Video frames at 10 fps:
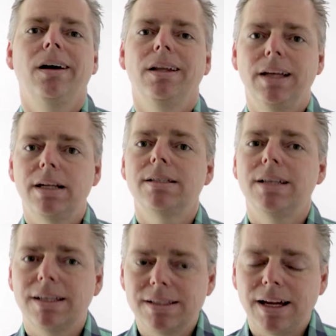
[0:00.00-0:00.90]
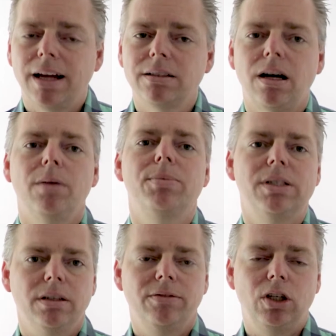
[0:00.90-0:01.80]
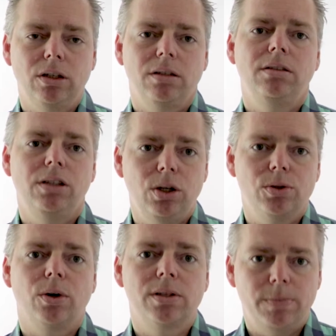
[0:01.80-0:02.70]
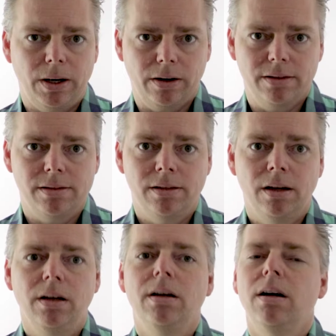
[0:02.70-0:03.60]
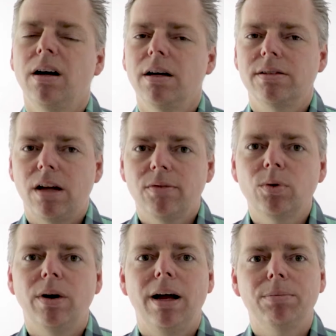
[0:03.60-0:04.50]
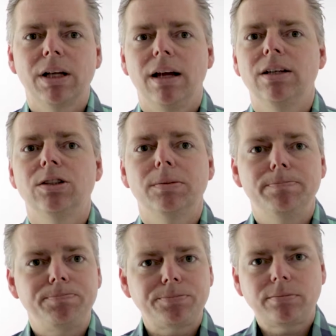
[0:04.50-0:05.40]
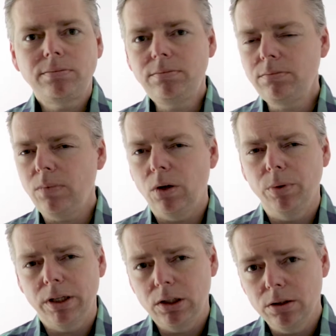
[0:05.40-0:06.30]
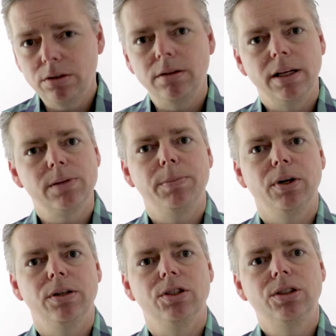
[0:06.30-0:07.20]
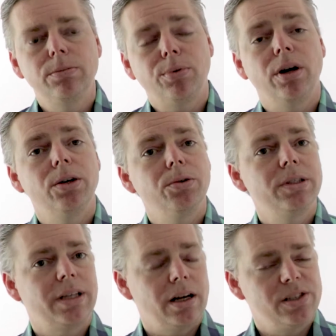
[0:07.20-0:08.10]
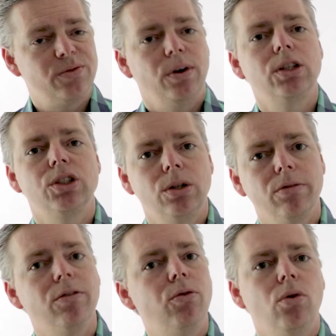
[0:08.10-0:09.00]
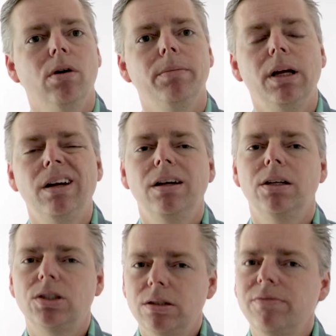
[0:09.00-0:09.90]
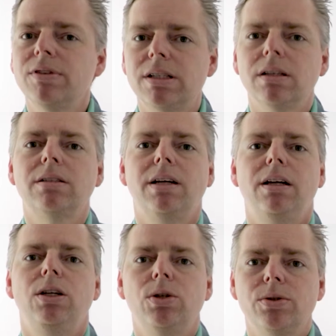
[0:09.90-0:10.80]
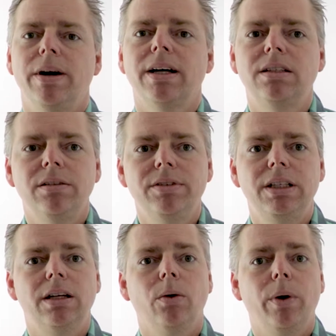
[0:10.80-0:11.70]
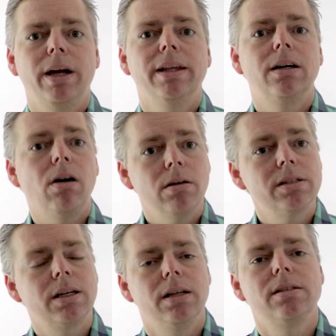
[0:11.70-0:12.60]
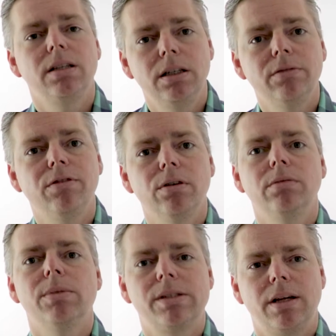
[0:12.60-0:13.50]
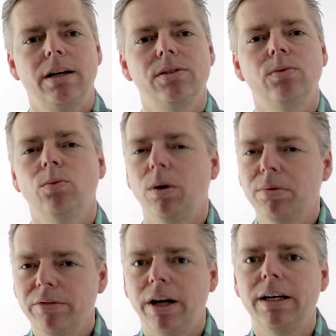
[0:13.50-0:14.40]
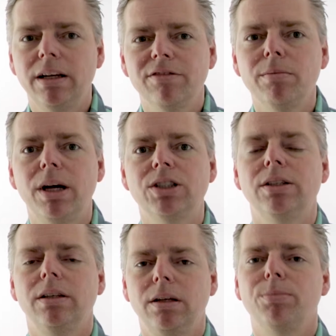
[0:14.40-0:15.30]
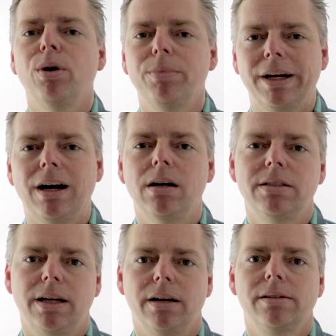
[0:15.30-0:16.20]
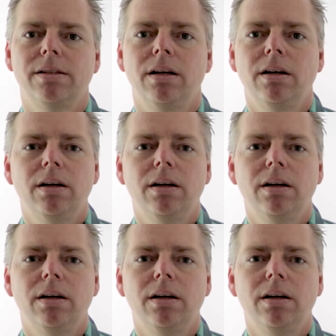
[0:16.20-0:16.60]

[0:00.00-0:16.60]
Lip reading: And that is the exact opposite of good user experience. A software application with a good experience should prioritize function over form. It should facilitate user activity in a way that guards against inadvertent mistakes while providing information in the appropriate context.